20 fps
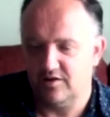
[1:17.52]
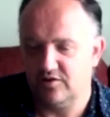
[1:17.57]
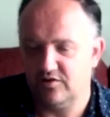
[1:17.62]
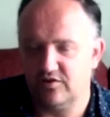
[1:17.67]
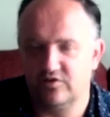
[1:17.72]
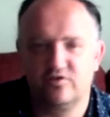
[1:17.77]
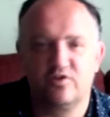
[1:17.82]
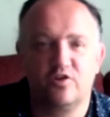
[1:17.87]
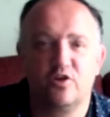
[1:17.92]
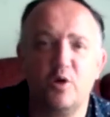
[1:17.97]

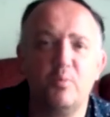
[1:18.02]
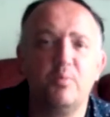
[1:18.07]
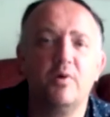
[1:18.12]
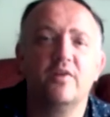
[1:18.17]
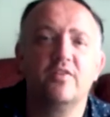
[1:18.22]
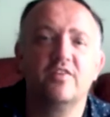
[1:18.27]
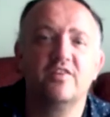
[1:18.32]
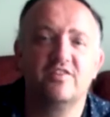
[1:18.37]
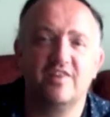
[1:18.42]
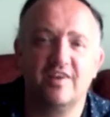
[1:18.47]
Just turn up
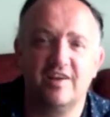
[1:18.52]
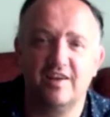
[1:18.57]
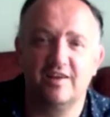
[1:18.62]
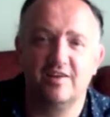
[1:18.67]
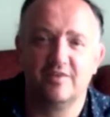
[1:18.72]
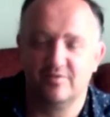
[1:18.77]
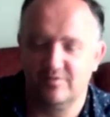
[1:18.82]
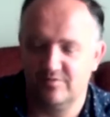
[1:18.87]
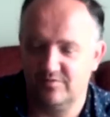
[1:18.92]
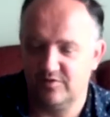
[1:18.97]
on the day,
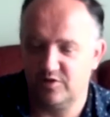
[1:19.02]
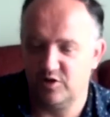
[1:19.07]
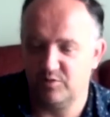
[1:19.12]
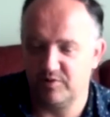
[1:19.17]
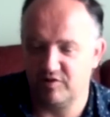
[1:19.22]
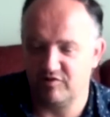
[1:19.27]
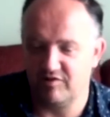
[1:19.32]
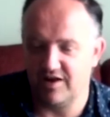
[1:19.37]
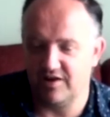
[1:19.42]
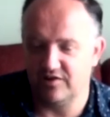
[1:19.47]
it'll
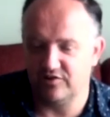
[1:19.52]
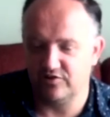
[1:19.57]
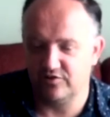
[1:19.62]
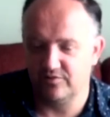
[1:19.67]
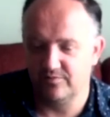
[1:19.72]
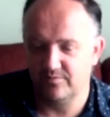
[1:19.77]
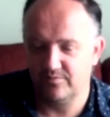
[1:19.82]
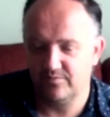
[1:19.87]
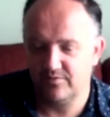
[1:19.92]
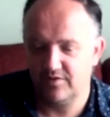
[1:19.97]
be grand.
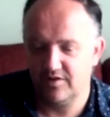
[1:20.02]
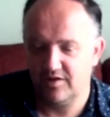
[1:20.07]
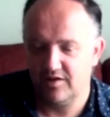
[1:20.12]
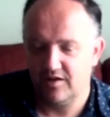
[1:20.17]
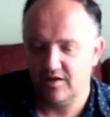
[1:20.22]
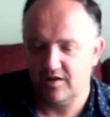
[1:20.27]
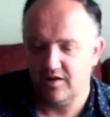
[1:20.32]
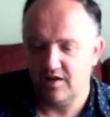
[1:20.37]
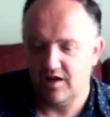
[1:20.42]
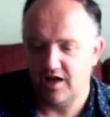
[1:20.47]

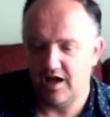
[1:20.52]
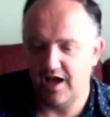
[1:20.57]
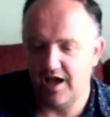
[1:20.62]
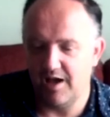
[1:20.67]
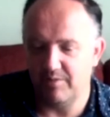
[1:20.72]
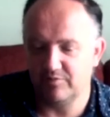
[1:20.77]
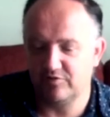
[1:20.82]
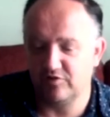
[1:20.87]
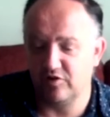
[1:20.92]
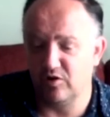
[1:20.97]

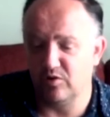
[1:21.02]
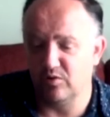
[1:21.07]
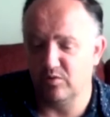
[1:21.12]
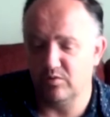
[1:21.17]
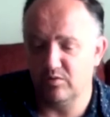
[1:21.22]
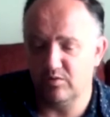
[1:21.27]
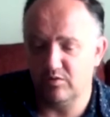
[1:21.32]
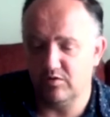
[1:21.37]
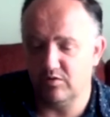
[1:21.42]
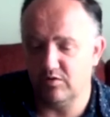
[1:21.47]
So,
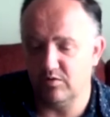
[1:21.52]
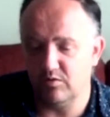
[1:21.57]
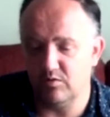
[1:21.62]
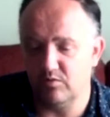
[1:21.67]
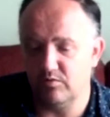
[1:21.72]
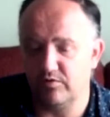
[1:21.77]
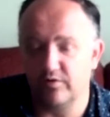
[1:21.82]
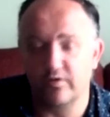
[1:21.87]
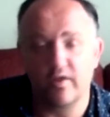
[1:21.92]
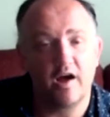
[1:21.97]

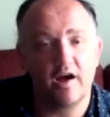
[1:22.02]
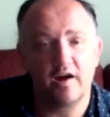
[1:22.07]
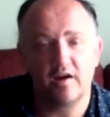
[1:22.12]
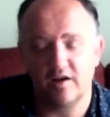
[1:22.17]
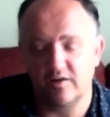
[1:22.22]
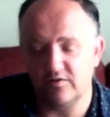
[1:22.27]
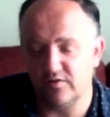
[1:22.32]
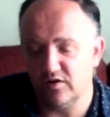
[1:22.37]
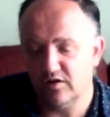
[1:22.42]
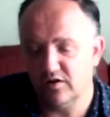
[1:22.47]
for the higher
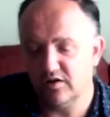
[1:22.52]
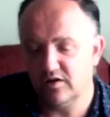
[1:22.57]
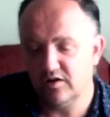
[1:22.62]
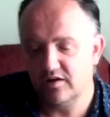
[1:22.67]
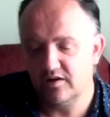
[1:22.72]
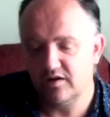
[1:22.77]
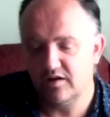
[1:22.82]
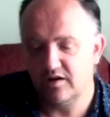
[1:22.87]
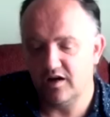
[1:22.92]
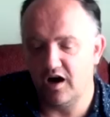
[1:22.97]
level,
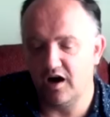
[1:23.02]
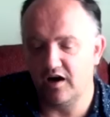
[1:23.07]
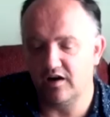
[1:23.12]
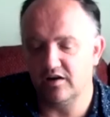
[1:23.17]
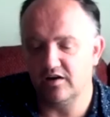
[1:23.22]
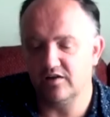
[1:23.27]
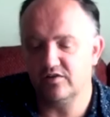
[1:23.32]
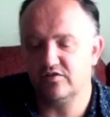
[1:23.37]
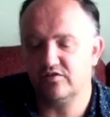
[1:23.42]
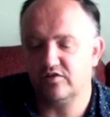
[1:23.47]

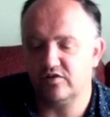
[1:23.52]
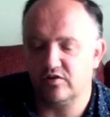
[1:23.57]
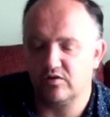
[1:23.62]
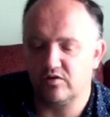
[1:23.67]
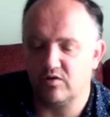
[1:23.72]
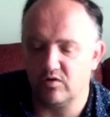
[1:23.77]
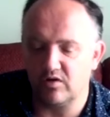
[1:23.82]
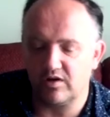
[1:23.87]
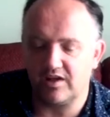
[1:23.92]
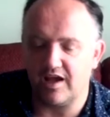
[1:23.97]
Ireland, you're
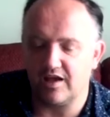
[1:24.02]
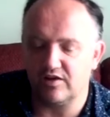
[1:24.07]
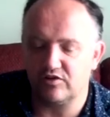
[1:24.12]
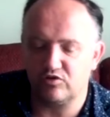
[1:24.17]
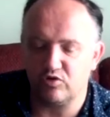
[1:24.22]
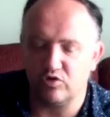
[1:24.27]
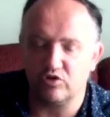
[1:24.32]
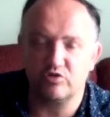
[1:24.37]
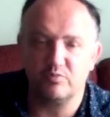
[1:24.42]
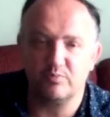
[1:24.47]
going to get
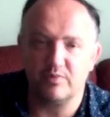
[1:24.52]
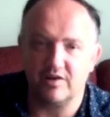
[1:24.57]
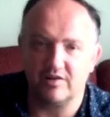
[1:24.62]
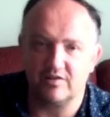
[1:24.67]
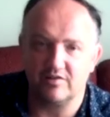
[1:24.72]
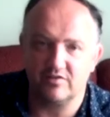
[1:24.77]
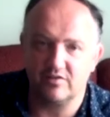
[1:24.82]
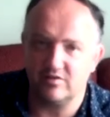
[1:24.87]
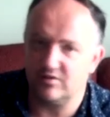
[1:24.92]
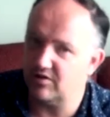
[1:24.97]
Georgian
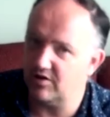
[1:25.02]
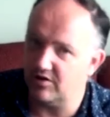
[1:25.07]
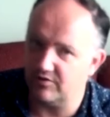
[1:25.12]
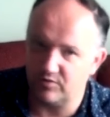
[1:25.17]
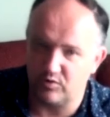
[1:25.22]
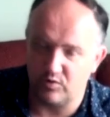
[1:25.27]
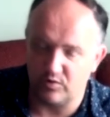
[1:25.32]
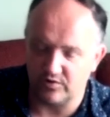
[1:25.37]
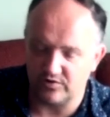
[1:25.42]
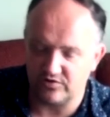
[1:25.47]
buildings, of
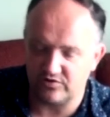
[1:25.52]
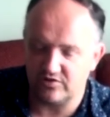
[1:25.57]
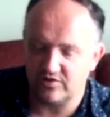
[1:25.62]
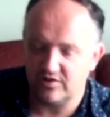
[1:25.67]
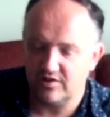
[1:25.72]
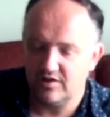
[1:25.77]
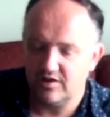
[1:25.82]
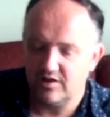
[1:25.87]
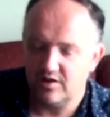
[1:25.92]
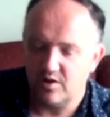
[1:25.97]
course,
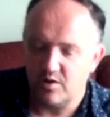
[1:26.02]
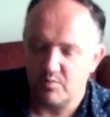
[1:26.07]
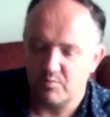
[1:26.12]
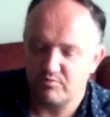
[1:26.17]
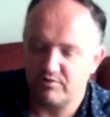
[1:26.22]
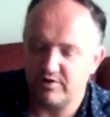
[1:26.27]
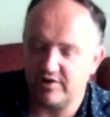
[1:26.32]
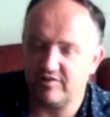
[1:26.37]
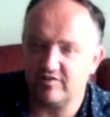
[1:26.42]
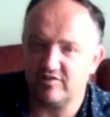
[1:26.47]

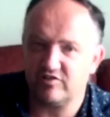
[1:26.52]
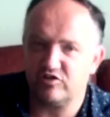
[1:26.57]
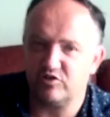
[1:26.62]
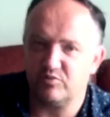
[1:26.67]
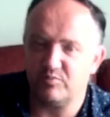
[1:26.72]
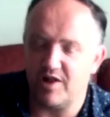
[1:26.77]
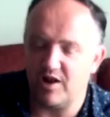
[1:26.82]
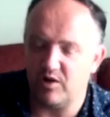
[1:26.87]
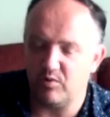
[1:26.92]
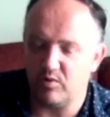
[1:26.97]

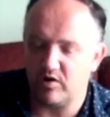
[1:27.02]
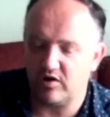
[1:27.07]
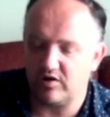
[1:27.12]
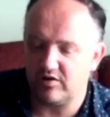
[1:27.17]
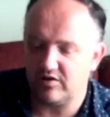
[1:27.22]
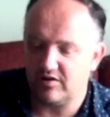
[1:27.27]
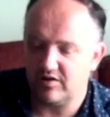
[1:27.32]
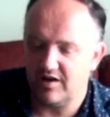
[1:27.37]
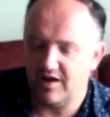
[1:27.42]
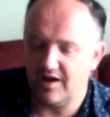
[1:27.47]
pre-Christian metalwork,
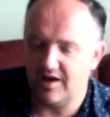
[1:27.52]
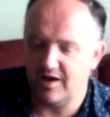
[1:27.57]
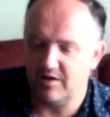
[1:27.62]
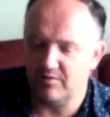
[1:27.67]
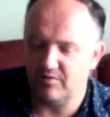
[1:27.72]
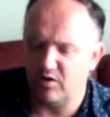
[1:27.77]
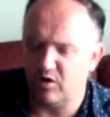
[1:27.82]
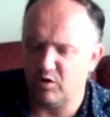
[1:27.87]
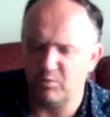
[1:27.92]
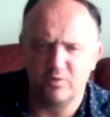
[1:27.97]

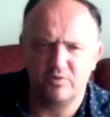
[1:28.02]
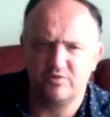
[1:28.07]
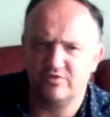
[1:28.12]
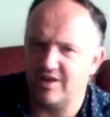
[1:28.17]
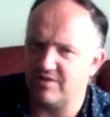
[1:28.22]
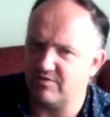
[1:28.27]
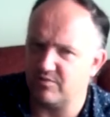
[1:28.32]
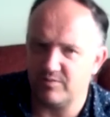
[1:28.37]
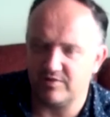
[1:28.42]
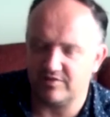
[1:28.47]
almost
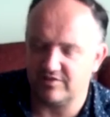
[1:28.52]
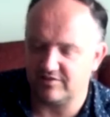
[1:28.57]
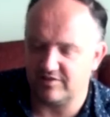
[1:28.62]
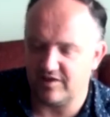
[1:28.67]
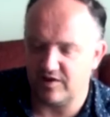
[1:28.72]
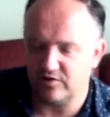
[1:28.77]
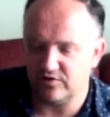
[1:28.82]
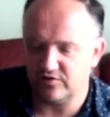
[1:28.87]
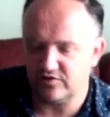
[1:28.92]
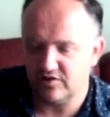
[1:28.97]
never misses
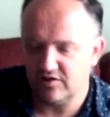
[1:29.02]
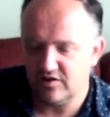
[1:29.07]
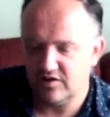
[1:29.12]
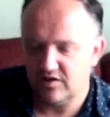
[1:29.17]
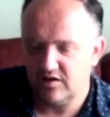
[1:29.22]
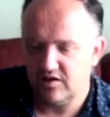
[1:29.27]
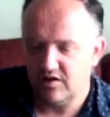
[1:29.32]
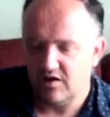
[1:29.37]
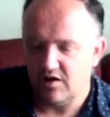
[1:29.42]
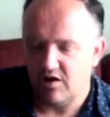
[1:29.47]
out,
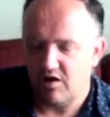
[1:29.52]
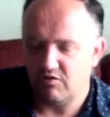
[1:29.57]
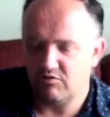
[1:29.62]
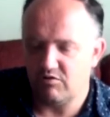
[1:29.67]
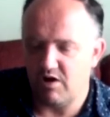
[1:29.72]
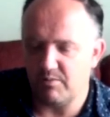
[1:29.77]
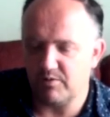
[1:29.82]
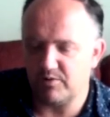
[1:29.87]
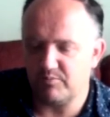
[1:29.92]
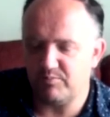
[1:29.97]

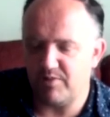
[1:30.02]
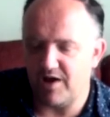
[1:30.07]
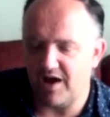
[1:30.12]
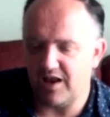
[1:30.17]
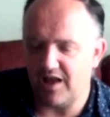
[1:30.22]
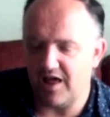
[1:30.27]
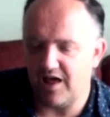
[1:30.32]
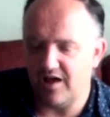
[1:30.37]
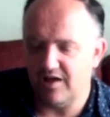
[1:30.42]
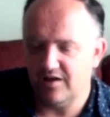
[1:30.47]
Robert
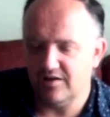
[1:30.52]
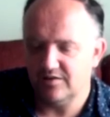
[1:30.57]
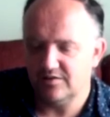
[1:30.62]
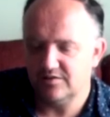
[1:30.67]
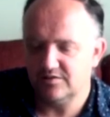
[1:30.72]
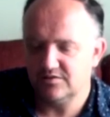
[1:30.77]
Balla,